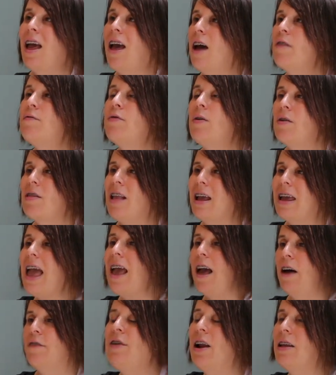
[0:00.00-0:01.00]
everyone's like,
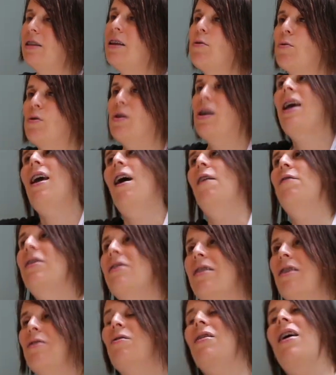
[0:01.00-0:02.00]
hey, affiliate network, hey,
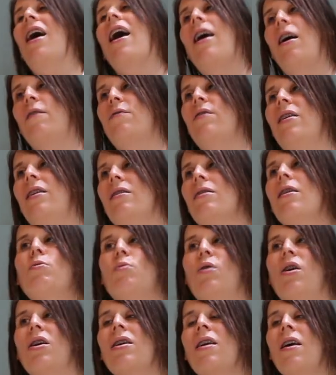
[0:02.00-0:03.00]
affiliate network, hey, affiliate
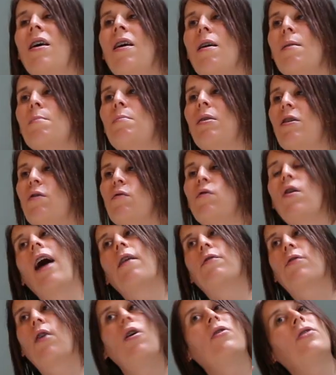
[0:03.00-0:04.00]
network. But if you
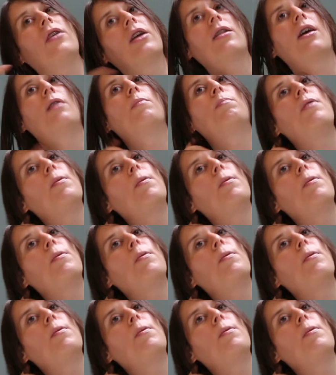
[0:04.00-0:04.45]
have content and